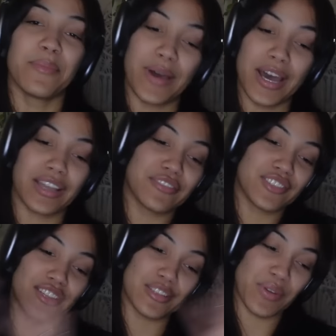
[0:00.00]
But if
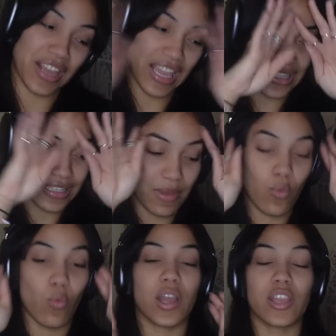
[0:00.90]
she doesn't want to kiss, I
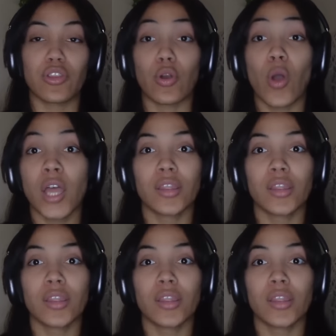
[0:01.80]
mean, what can you do?